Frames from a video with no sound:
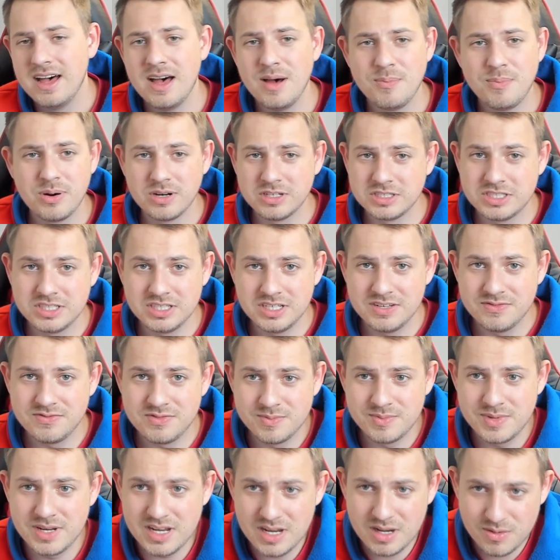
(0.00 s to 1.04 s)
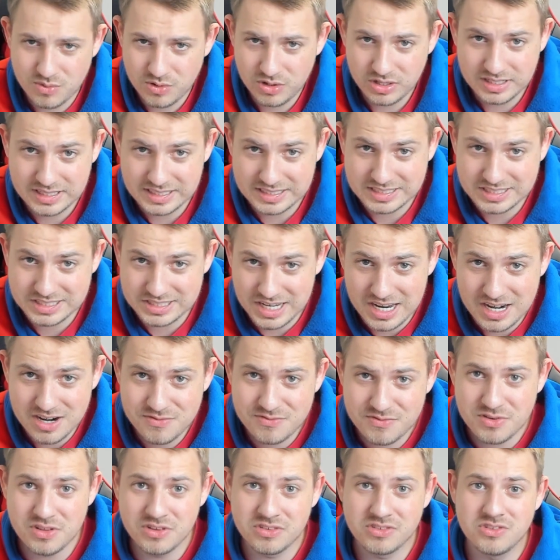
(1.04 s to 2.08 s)
Personally, for me, I'm really excited
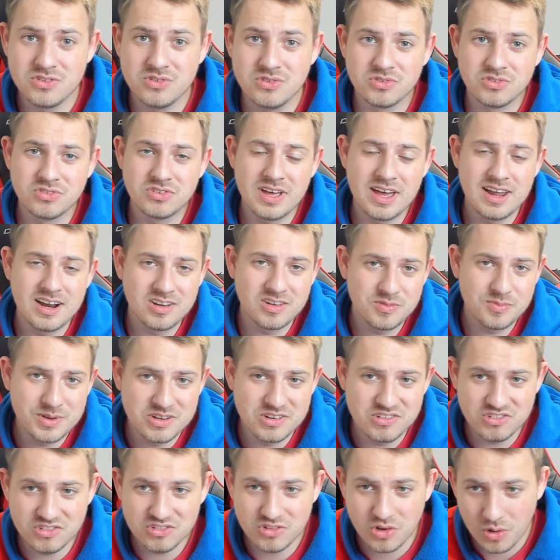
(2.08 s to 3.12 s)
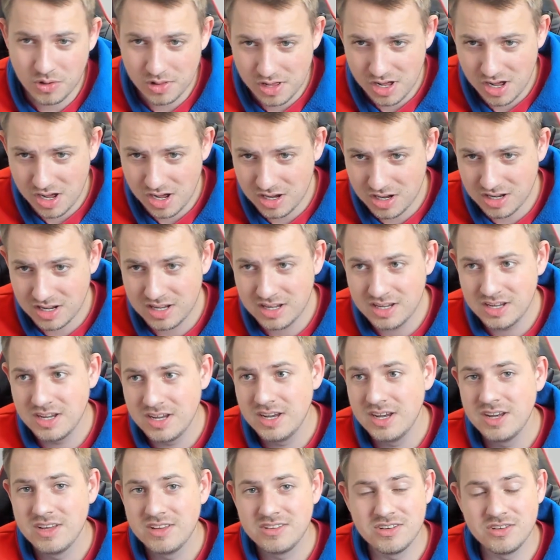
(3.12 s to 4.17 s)
for this new set. It's been so long
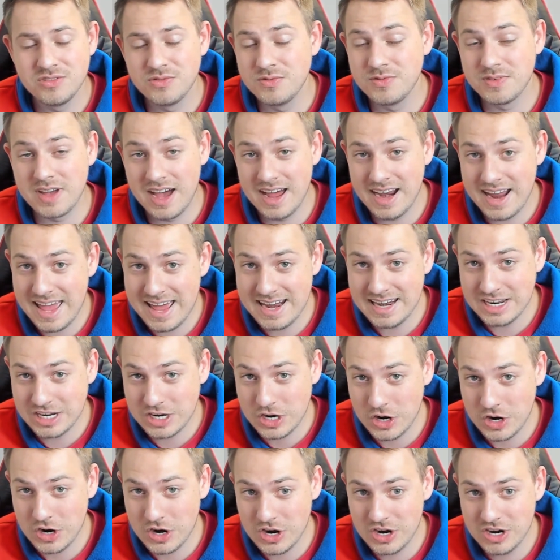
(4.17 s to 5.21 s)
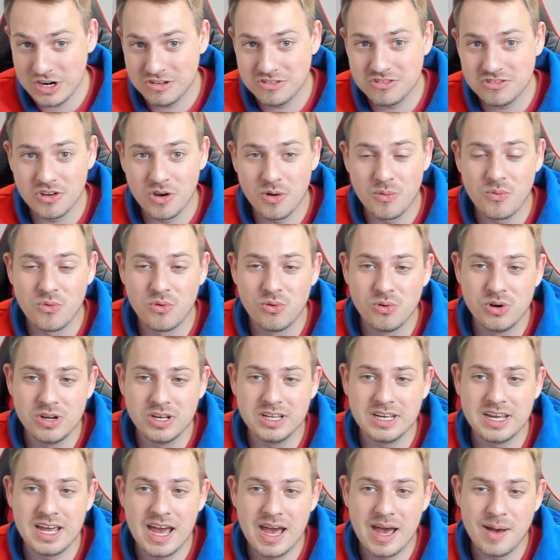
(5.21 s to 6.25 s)
since we've got any cards, so I'm
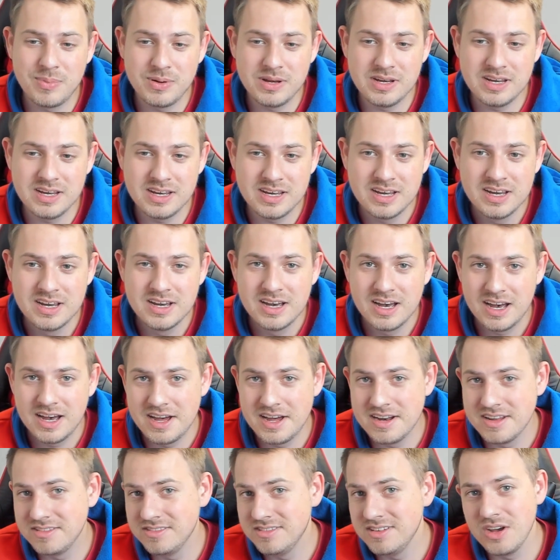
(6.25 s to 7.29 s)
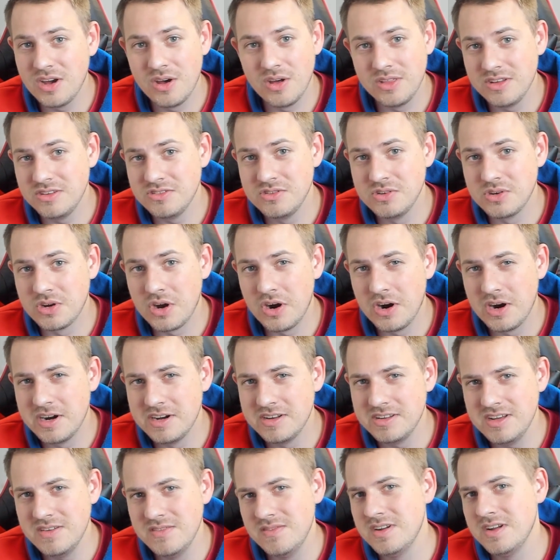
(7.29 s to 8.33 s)
really happy to see all these new
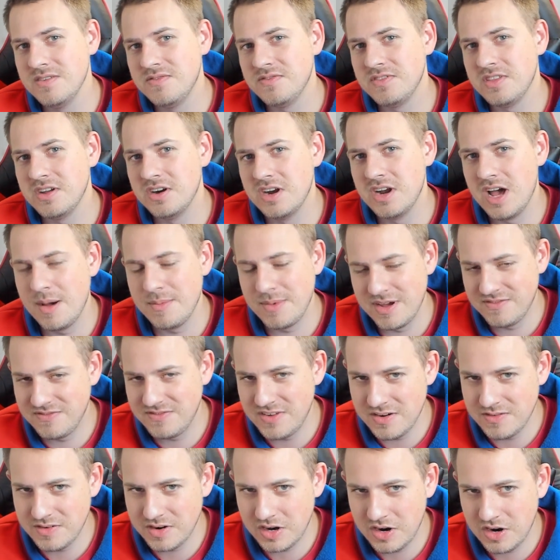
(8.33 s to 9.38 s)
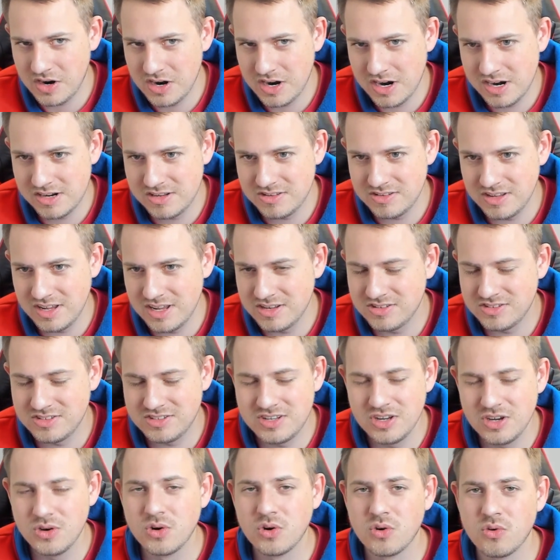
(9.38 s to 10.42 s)
cards. Even if they're not my favorite cards, it's
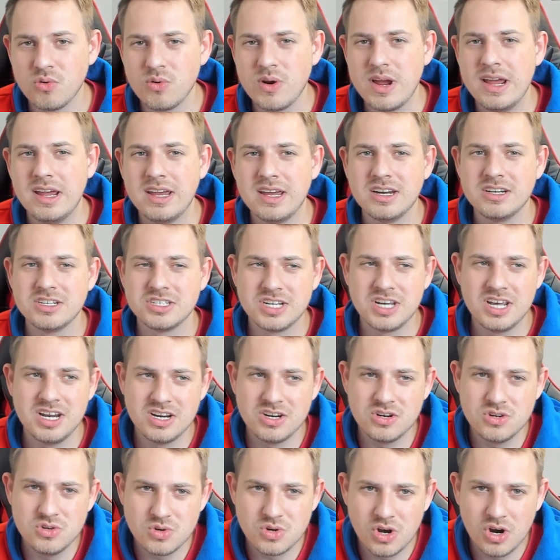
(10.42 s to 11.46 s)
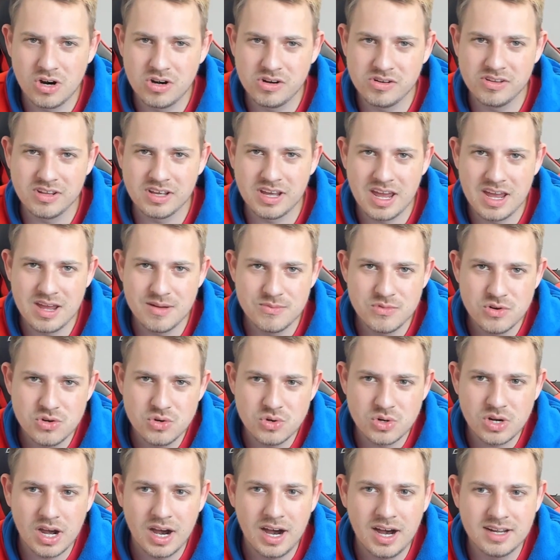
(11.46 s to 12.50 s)
still great just getting new cards in the game, new
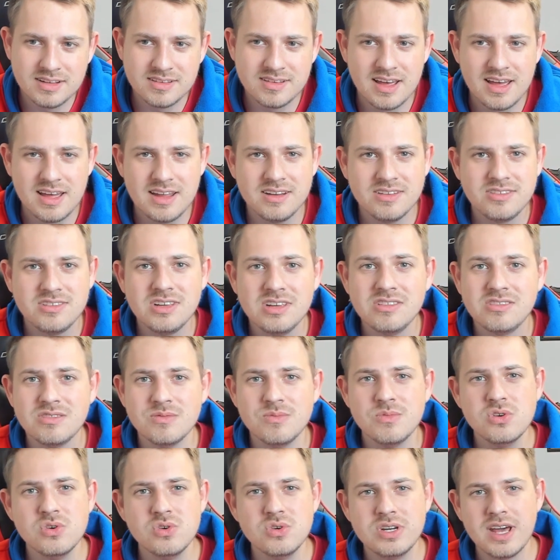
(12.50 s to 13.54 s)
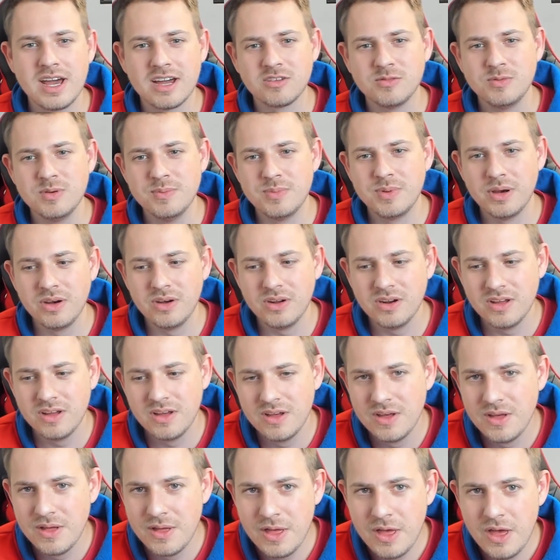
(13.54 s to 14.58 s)
content, see some new decks be built.
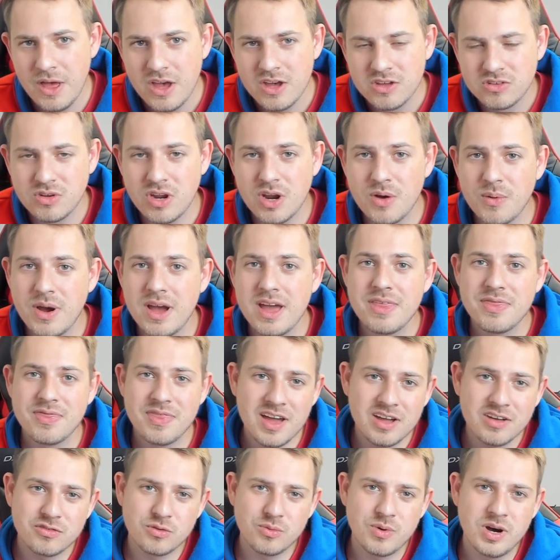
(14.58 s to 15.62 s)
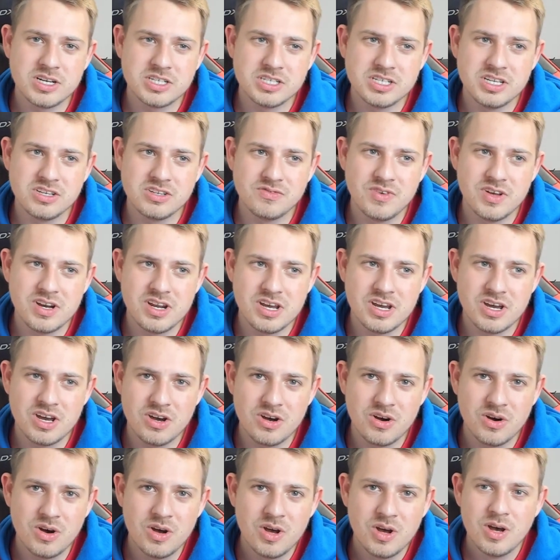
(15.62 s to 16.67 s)
So anyway, thanks for watching this
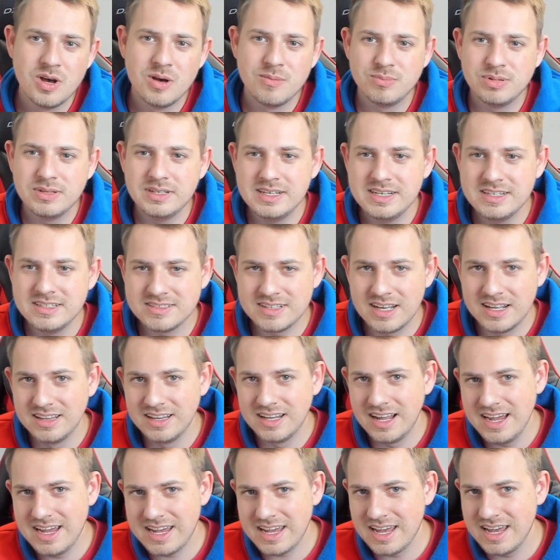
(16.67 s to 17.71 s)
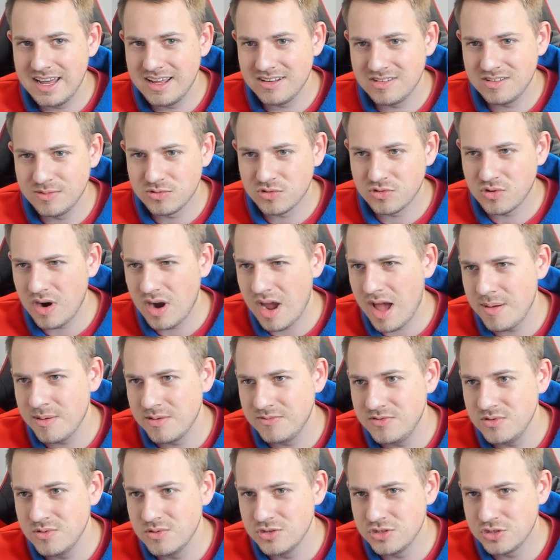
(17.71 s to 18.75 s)
video. Please like and subscribe
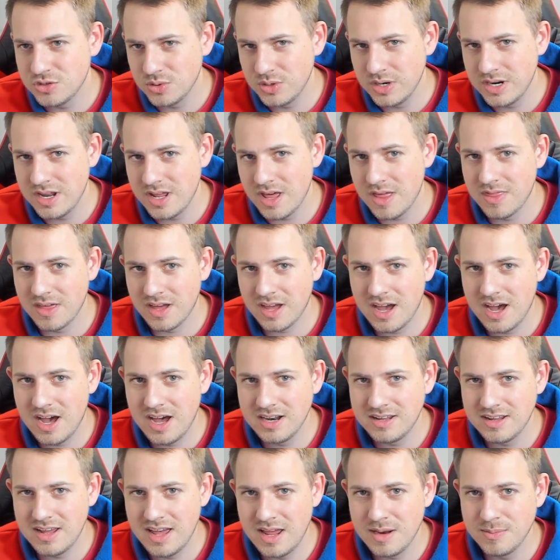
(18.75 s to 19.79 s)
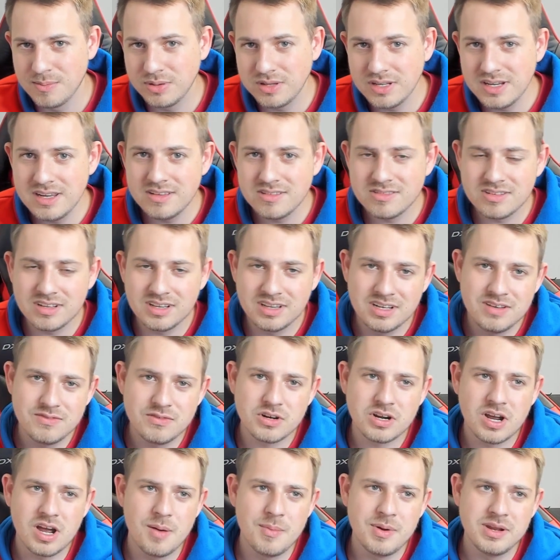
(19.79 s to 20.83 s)
if you enjoyed the content, and please leave your
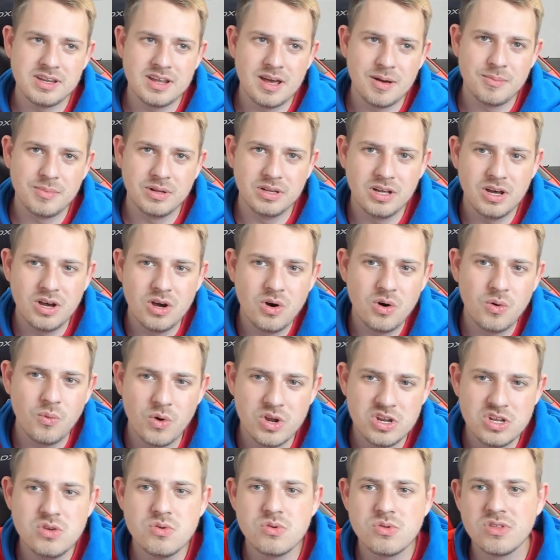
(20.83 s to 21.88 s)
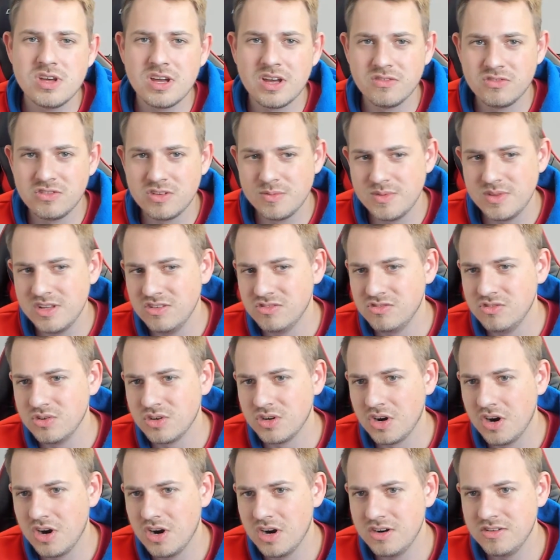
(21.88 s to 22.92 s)
comment down below what you think of some of these new
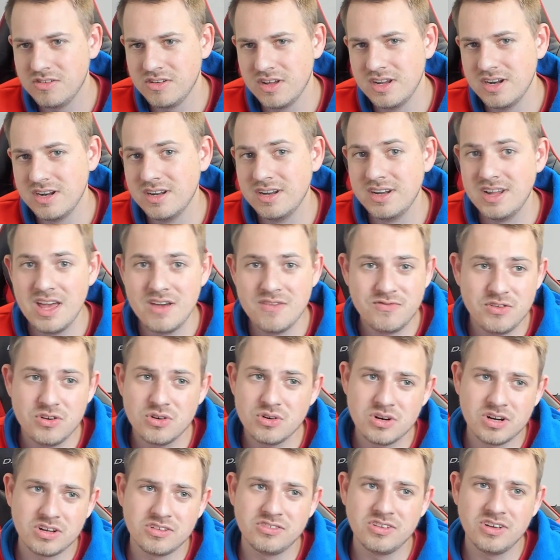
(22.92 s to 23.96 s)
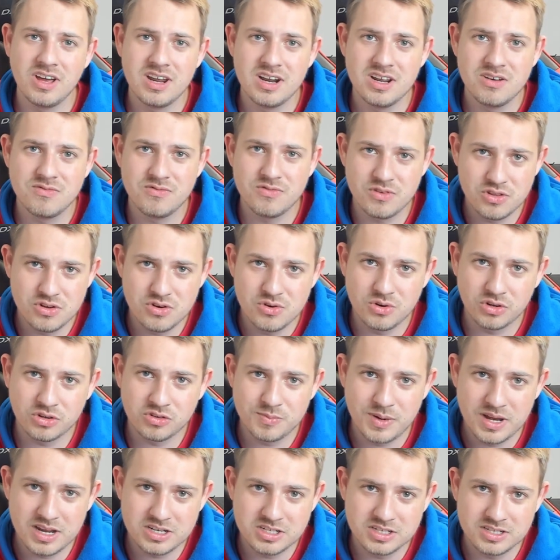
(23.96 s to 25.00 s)
cards and if you're excited for the new
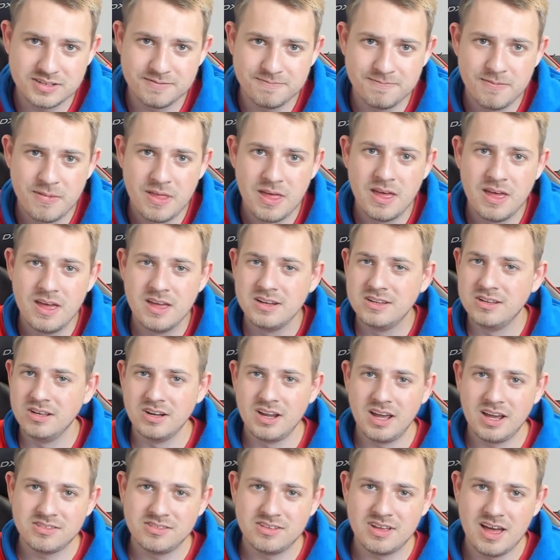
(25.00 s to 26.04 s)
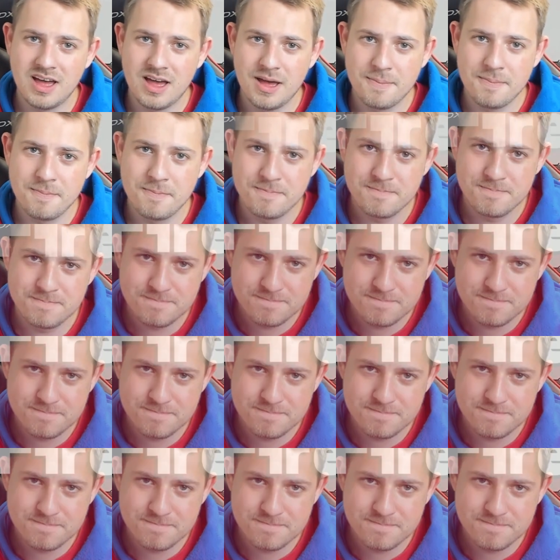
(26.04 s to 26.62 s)
expansion. Till next time.